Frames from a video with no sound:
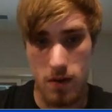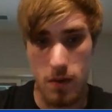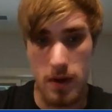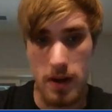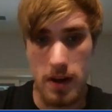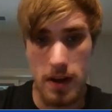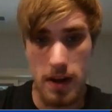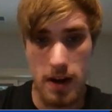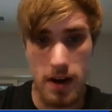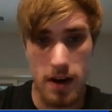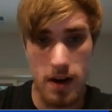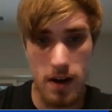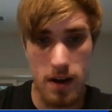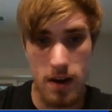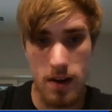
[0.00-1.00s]
queen
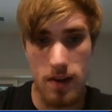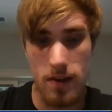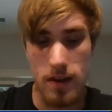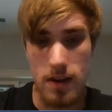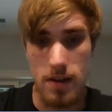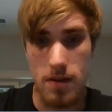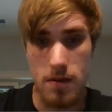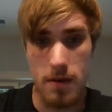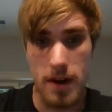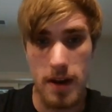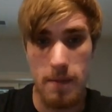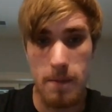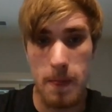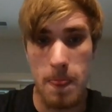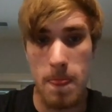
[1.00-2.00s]
here,
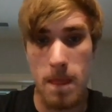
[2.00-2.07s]
c3.